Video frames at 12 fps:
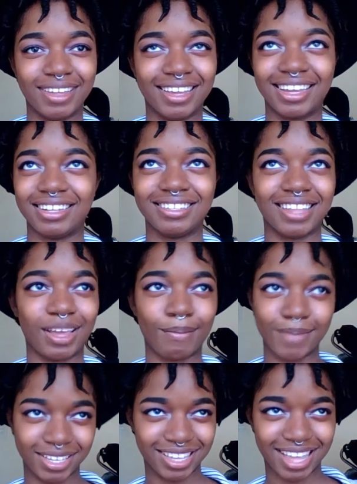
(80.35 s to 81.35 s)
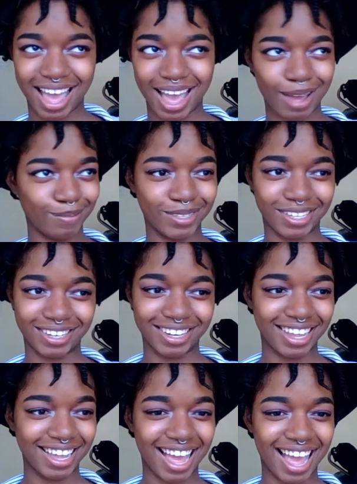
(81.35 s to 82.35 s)
get into like mishaps, and
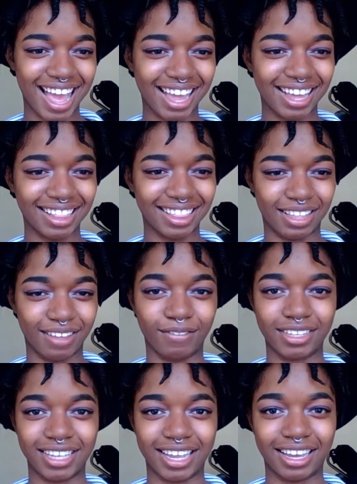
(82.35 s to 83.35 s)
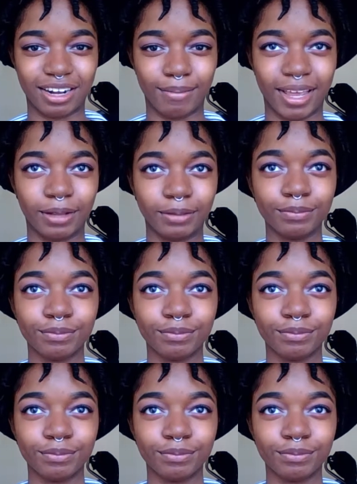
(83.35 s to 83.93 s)
I love this anime.